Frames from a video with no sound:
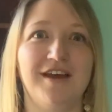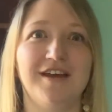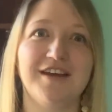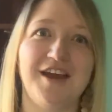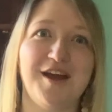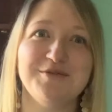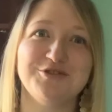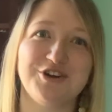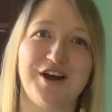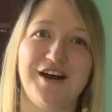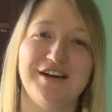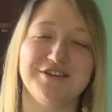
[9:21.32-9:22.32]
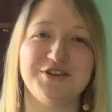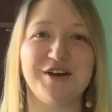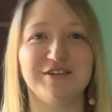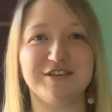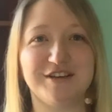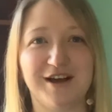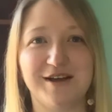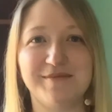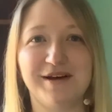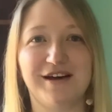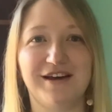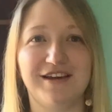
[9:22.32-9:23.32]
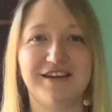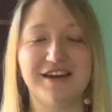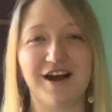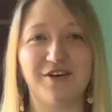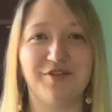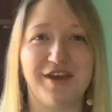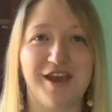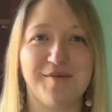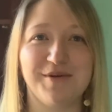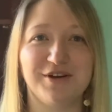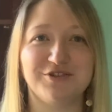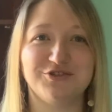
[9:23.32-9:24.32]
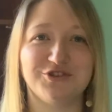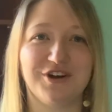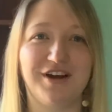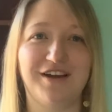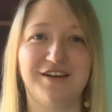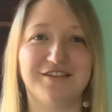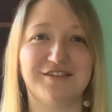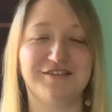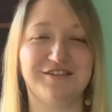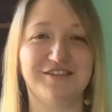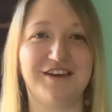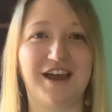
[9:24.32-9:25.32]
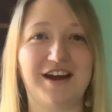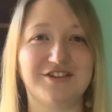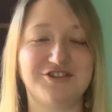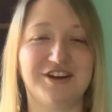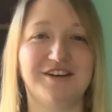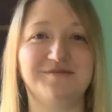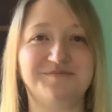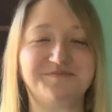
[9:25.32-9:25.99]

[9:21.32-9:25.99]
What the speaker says: camera shy, so every time I get out the camera to try and catch it